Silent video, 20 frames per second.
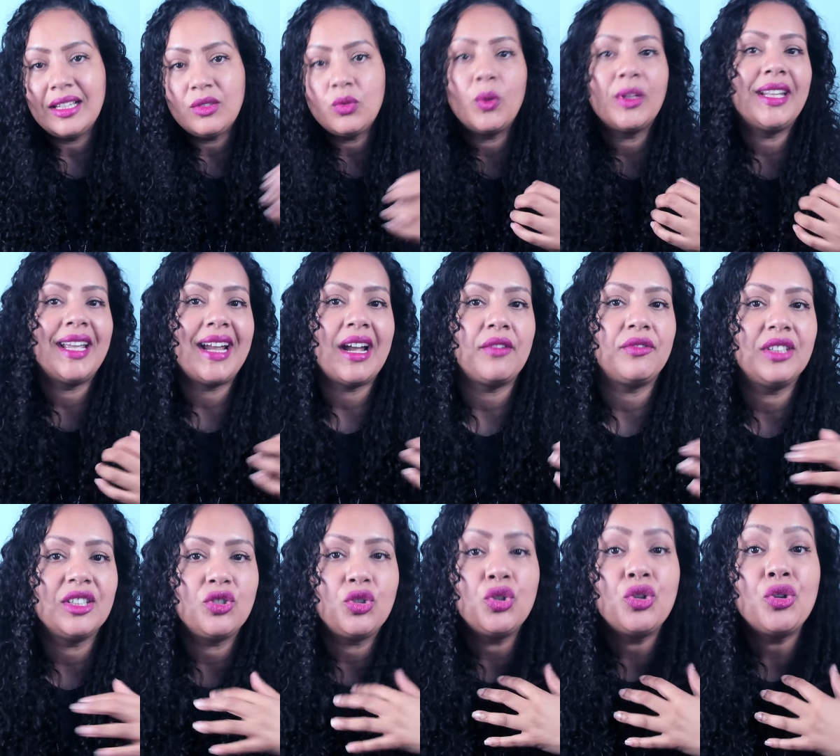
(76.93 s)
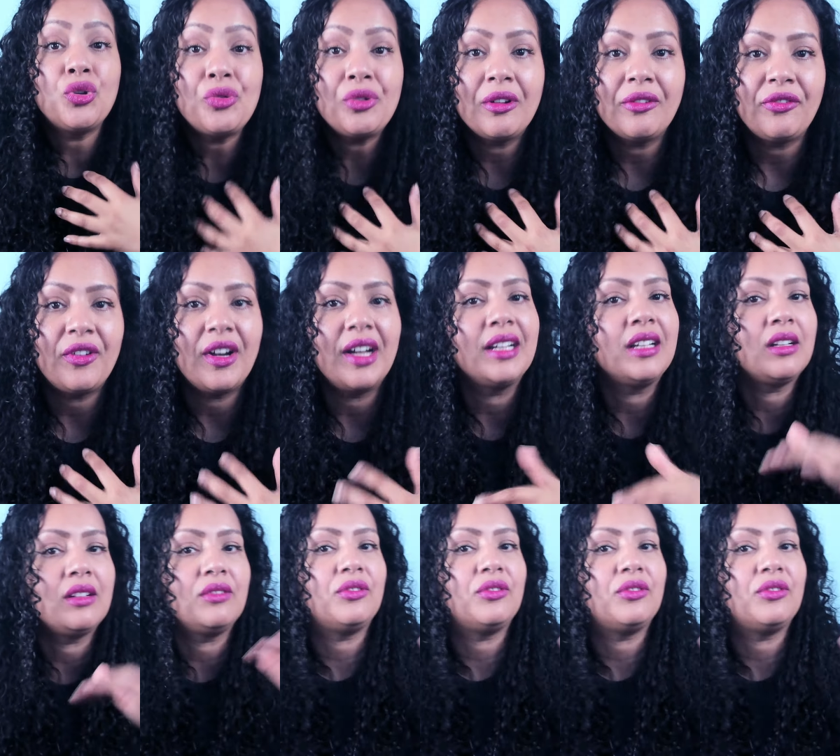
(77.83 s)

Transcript: when they have this unifying